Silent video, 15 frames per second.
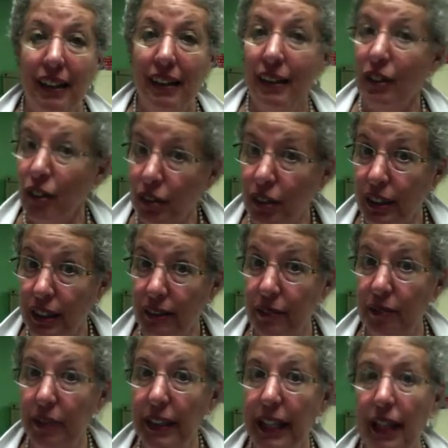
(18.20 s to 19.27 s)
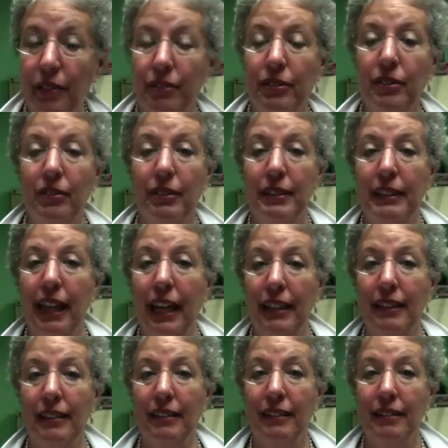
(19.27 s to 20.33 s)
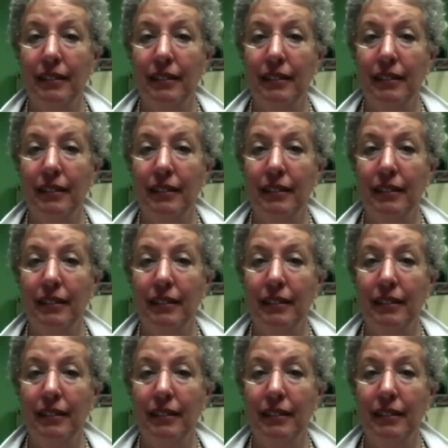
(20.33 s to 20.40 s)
you could even become suicidal.